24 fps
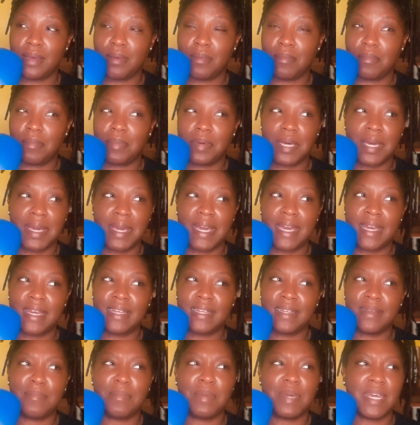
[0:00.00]
but
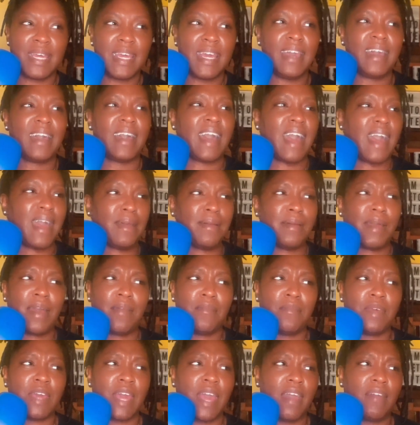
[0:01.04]
yeah,
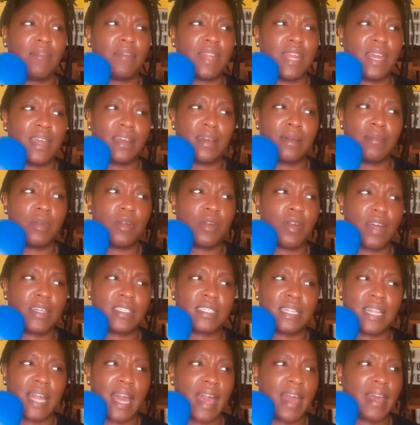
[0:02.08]
I've been having that come
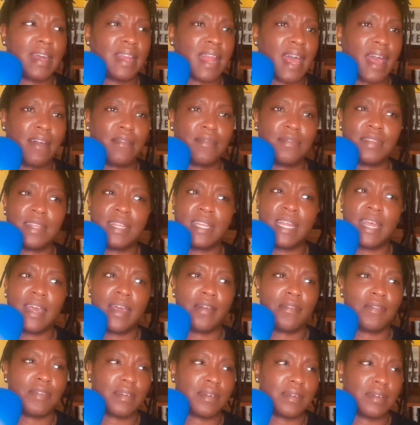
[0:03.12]
across a lot, and I've
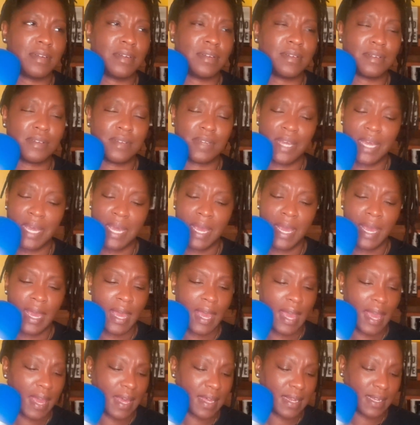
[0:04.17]
never
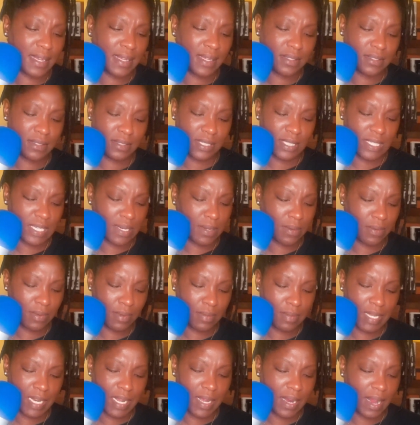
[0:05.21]
had an interest in a
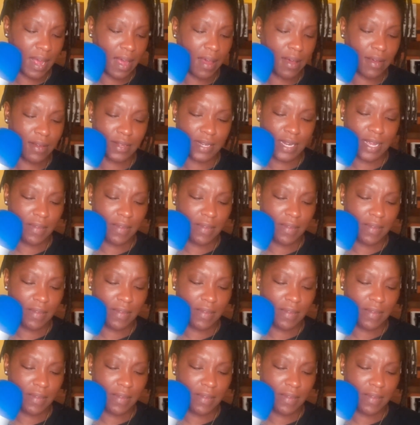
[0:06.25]
woman at all.